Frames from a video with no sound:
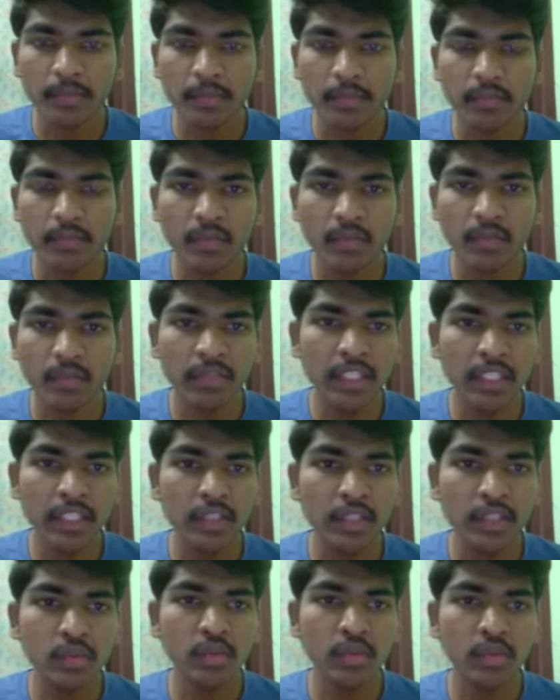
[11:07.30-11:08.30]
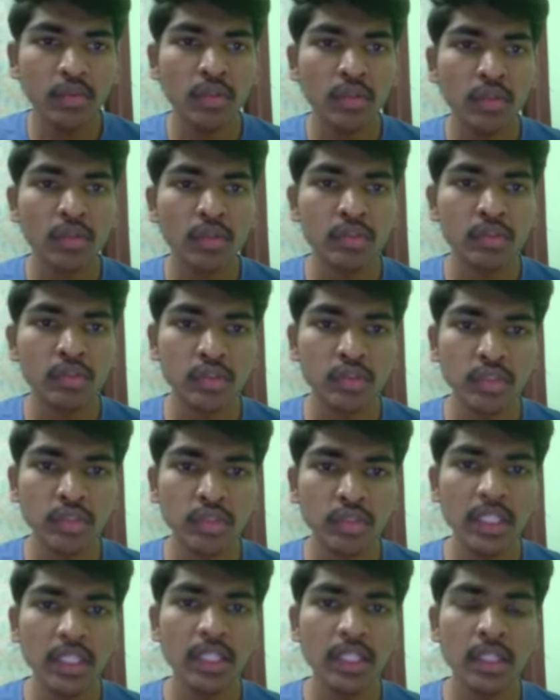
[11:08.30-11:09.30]
we need to show
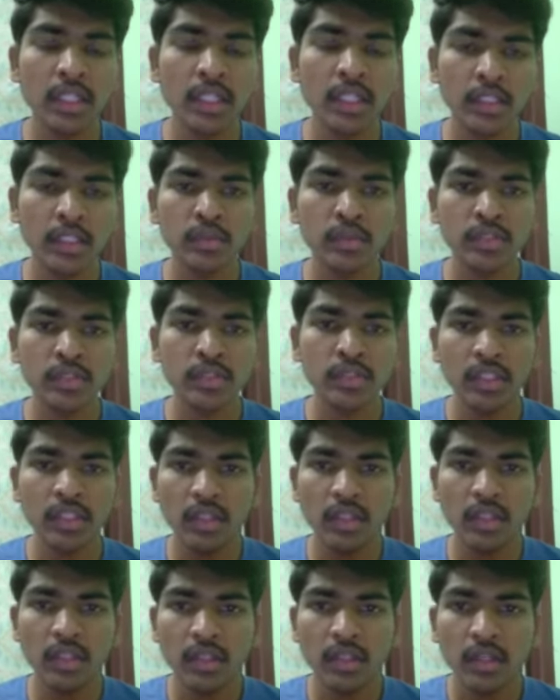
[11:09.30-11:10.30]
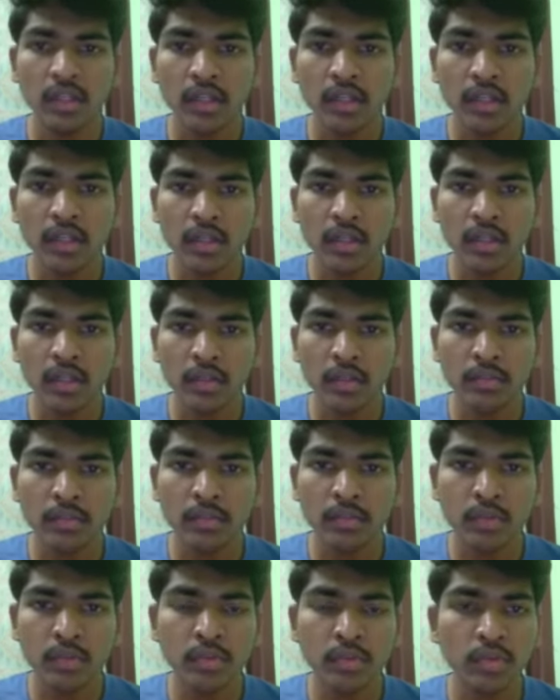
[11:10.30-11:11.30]
the user
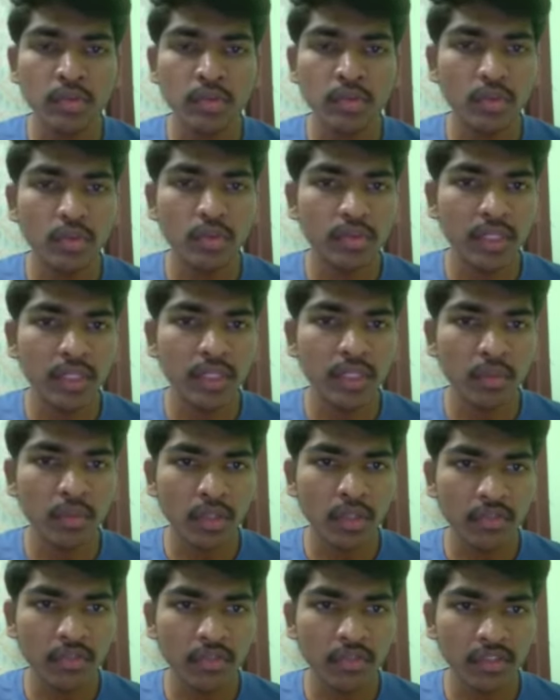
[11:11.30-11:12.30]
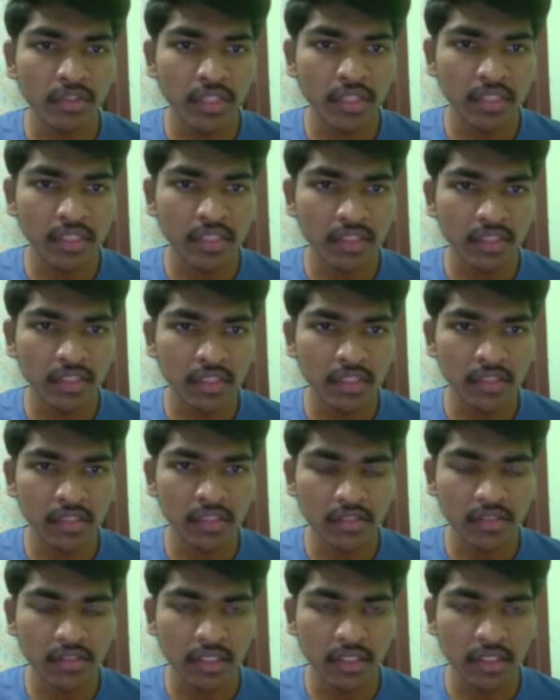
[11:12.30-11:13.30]
to do the one of the things in this
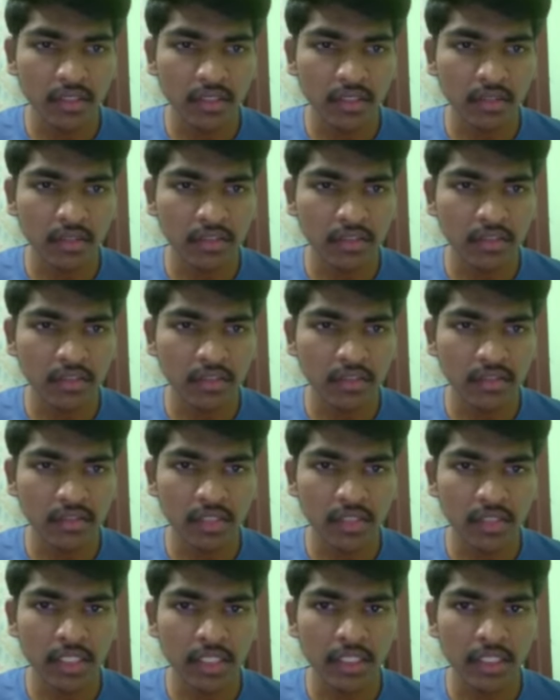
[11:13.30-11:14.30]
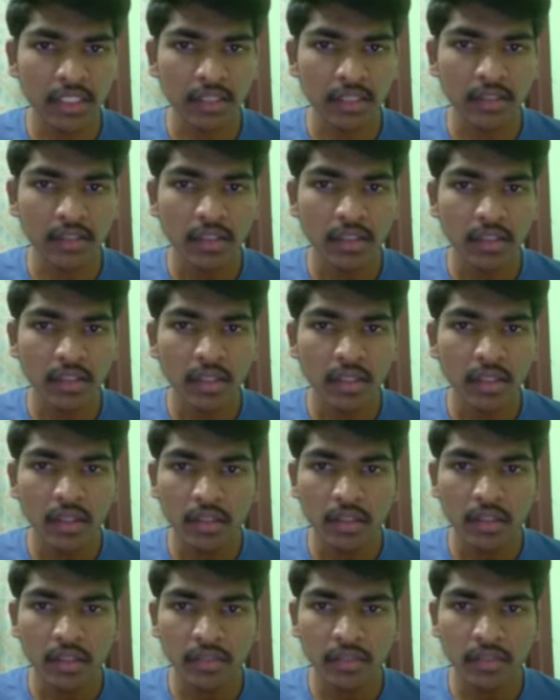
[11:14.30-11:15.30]
this is three things.
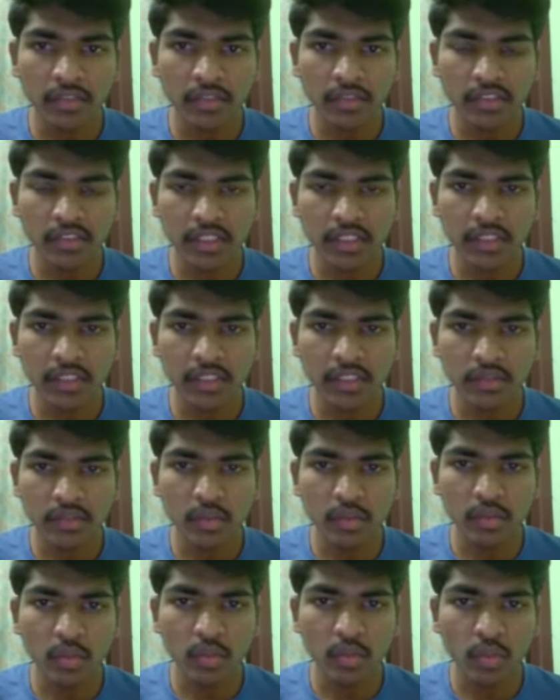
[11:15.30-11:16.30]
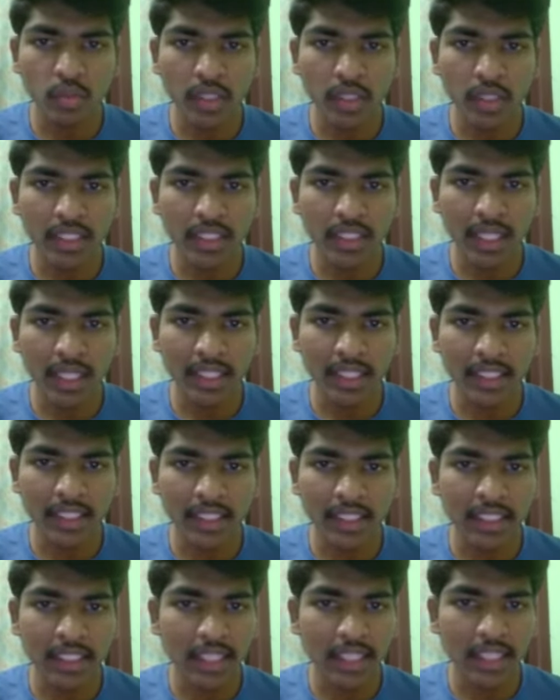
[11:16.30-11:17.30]
The first thing is to one can
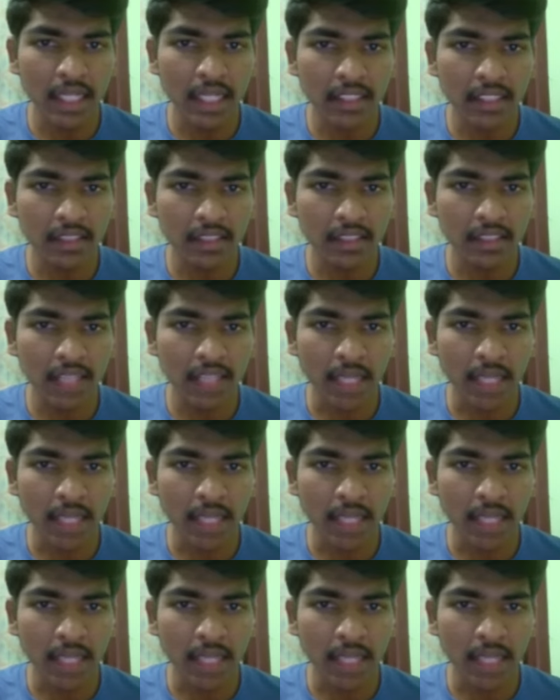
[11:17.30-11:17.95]
eat at a time,